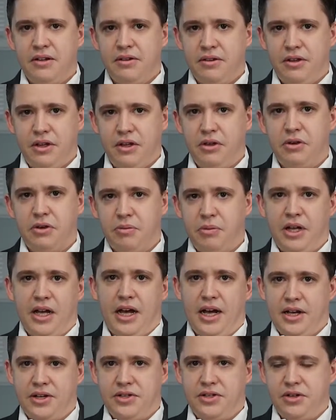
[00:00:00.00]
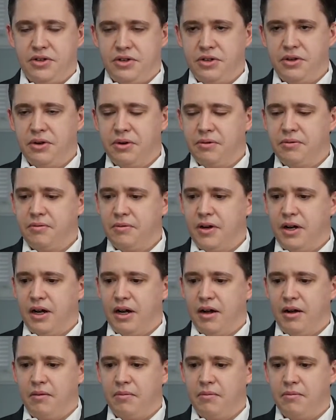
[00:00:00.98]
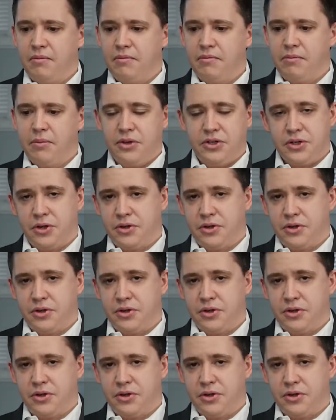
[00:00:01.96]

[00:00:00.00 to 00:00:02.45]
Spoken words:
you can be asked to do. But it's